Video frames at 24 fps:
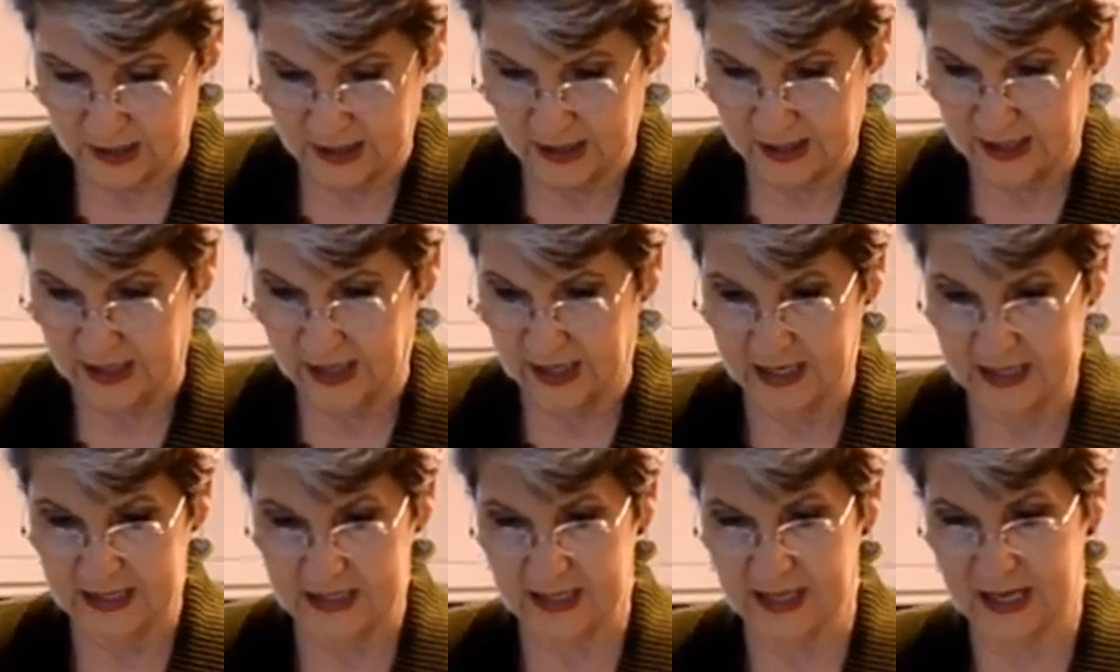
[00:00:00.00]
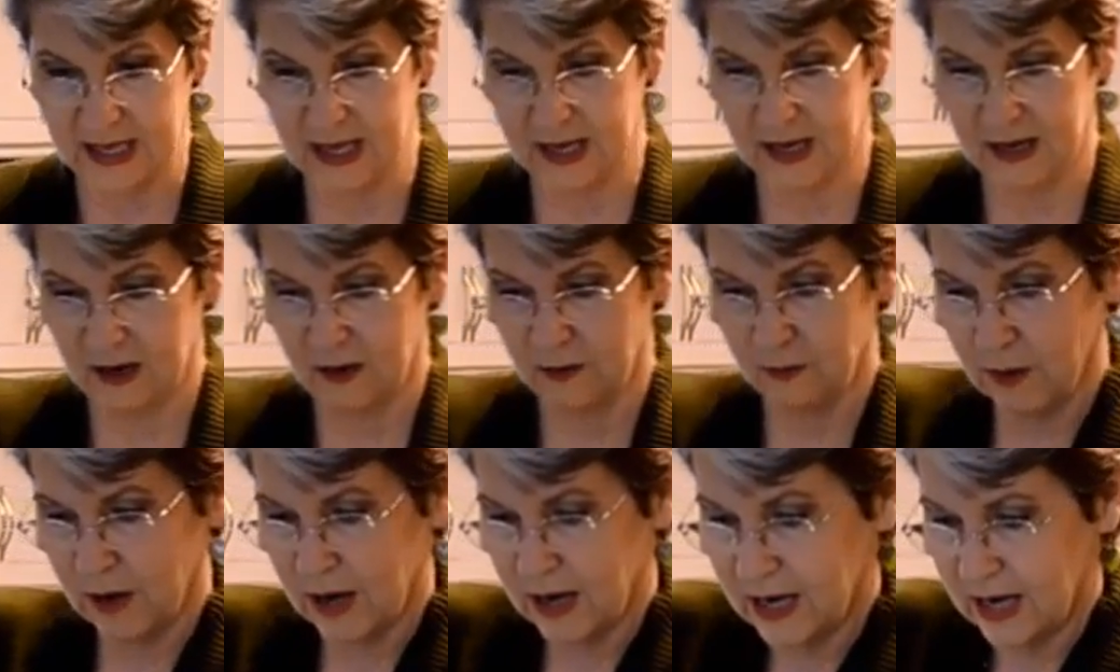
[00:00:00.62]
Let's get it
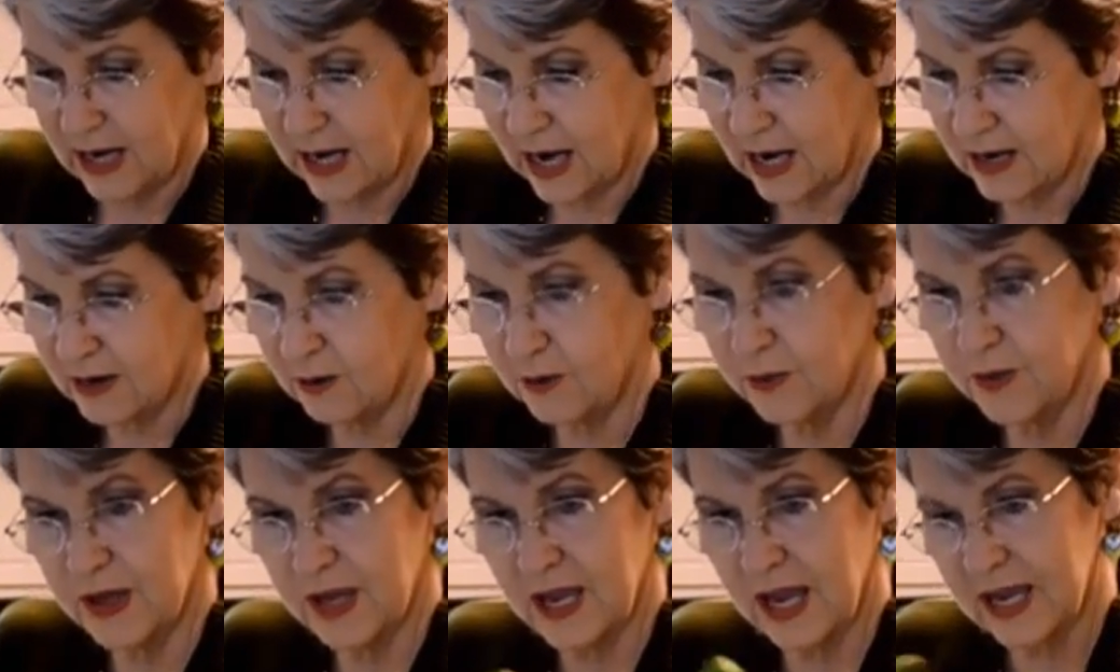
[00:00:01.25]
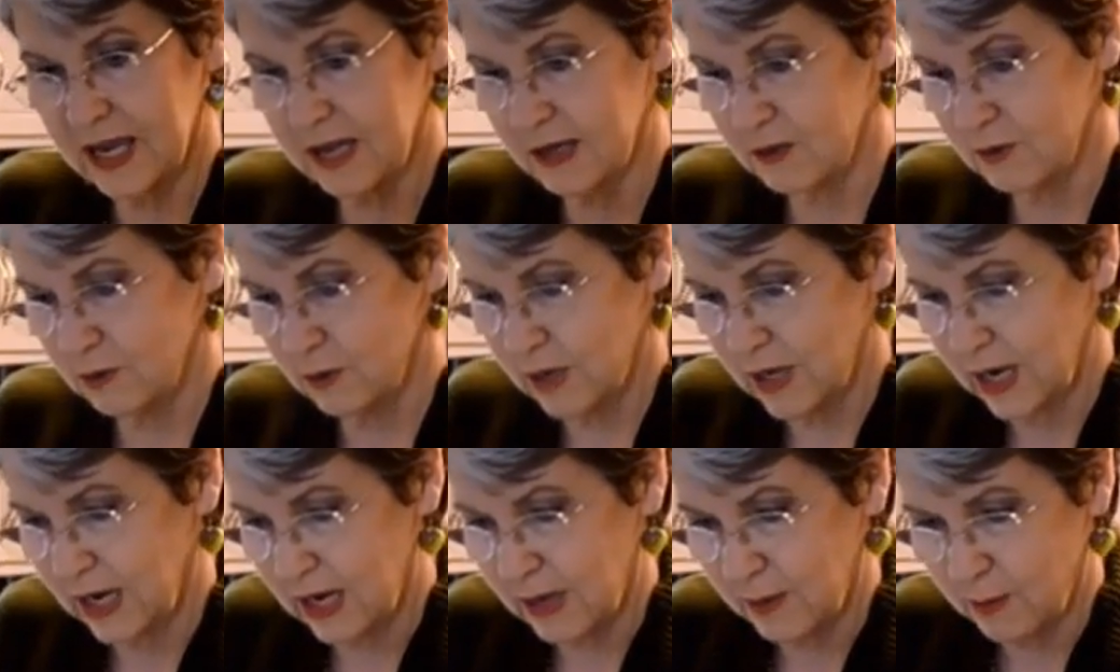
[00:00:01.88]
ready. I don't think I can do it
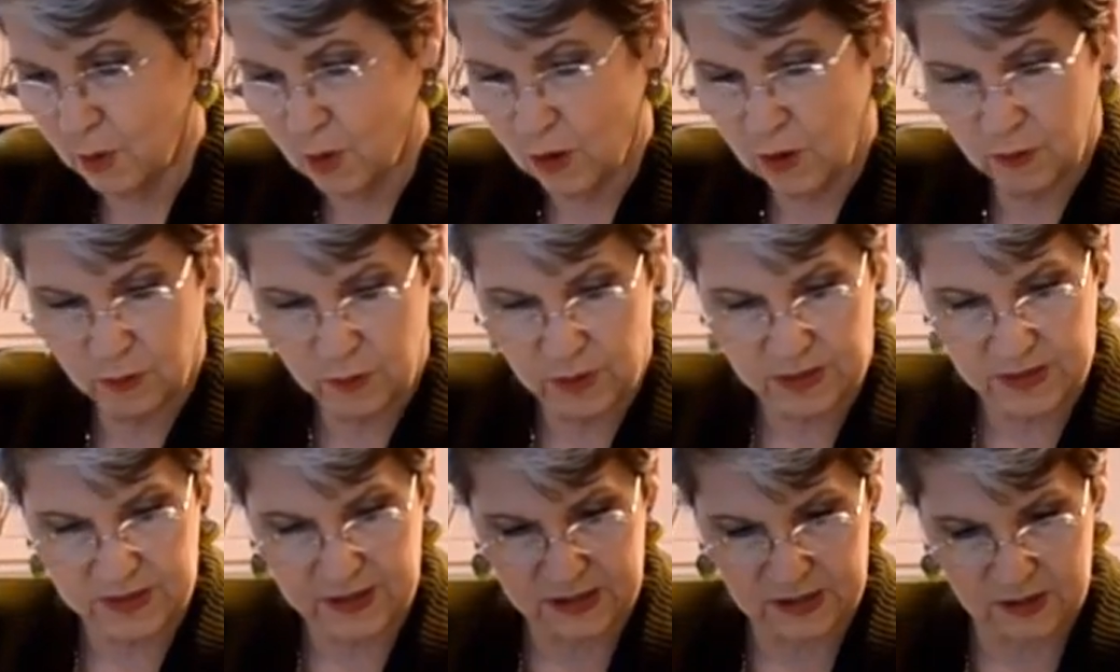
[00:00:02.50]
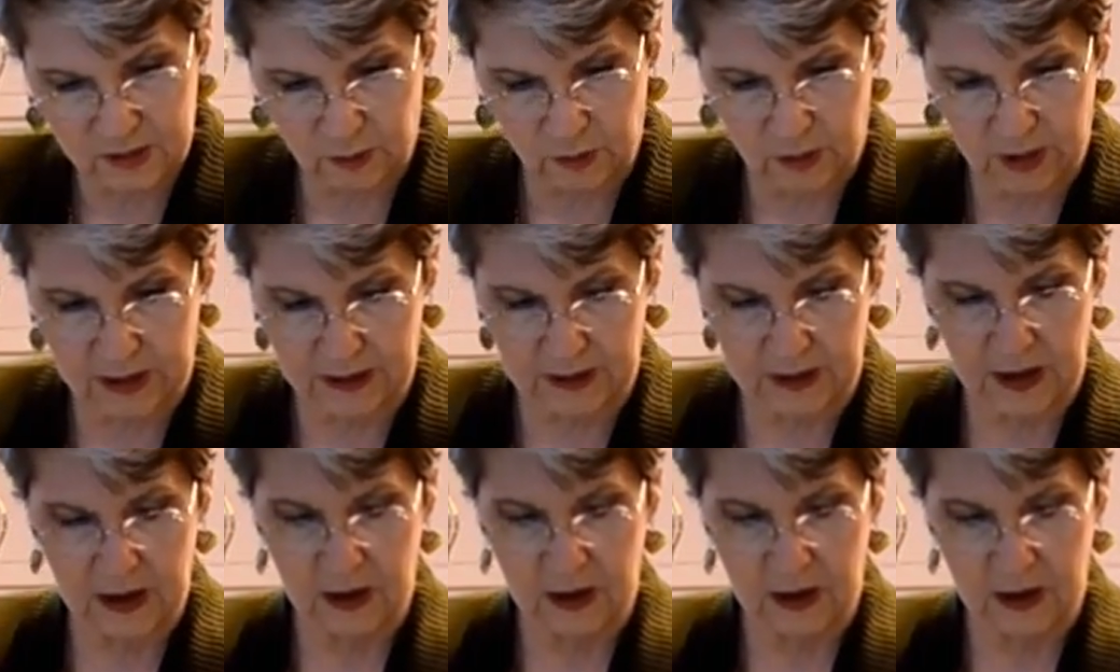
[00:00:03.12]
anymore with this one.